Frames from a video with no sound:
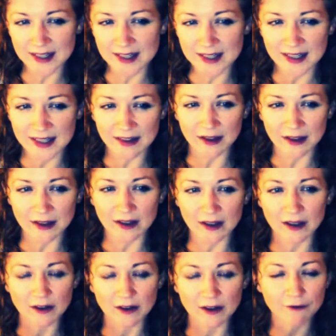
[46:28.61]
and
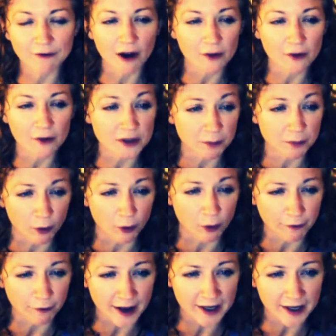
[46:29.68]
the father was a
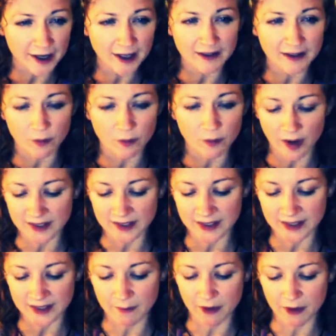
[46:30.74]
bullfighter, and the wicked
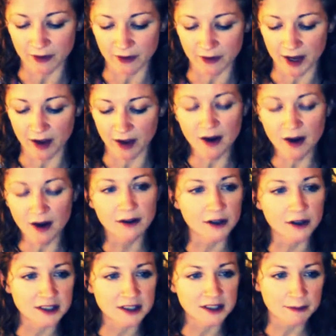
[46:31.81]
stepmother like
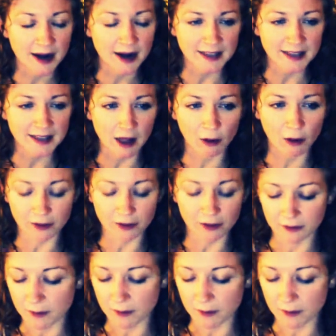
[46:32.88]
nursed him back to health, and the mother.